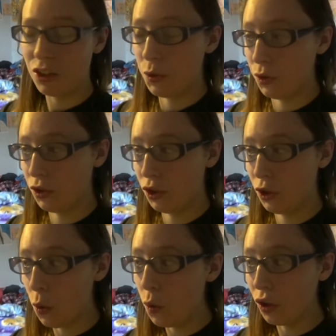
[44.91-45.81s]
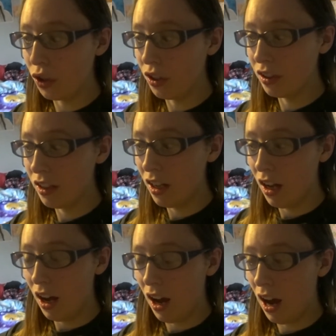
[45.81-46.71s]
She was so good.
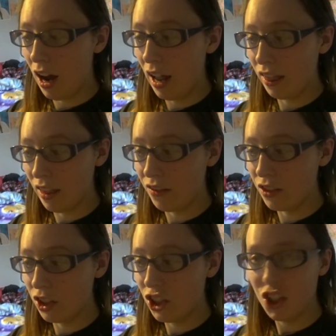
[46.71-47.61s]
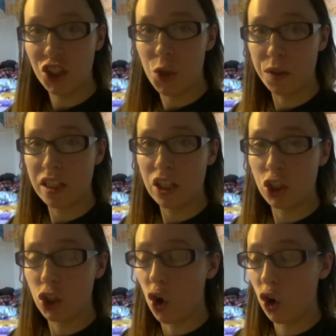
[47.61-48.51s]
I loved her. She was singing a
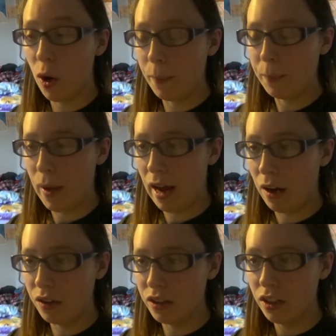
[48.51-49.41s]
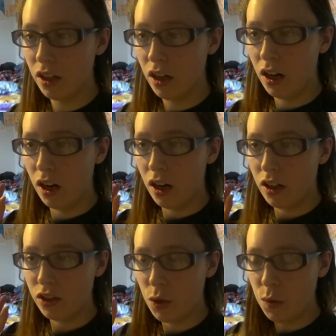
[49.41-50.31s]
song about
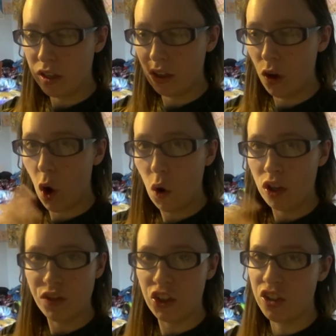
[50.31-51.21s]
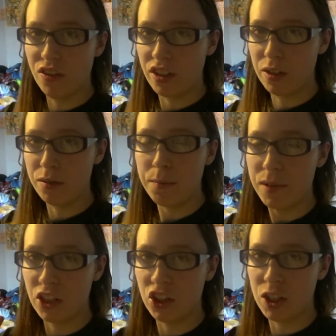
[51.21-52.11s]
doing all these things she's never done
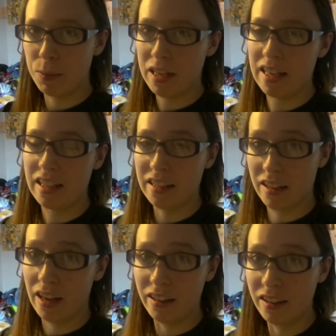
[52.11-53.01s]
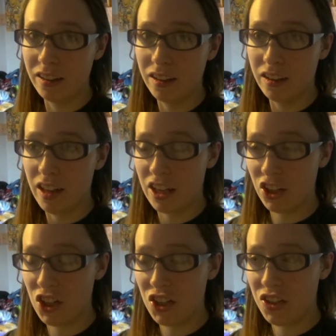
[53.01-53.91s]
because she's playing as a nun. Like,
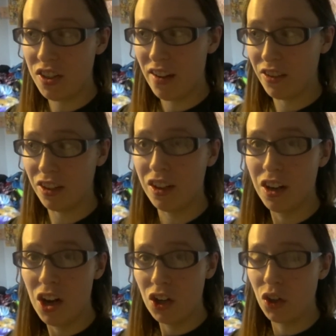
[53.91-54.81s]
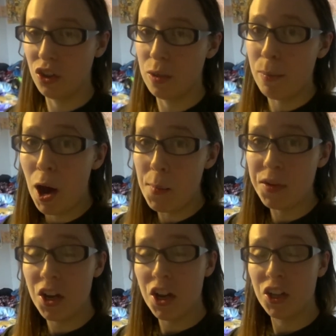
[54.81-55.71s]
she's never gone to the pub.
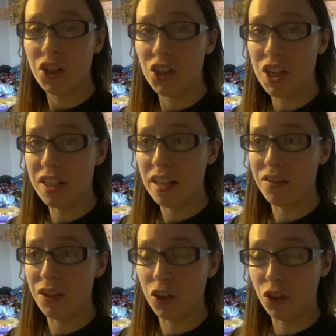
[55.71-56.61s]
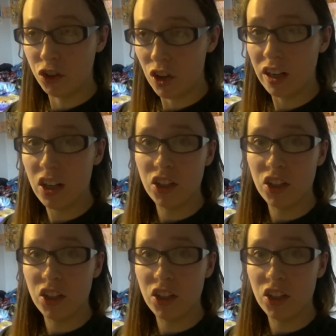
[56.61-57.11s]
She's never got drunk.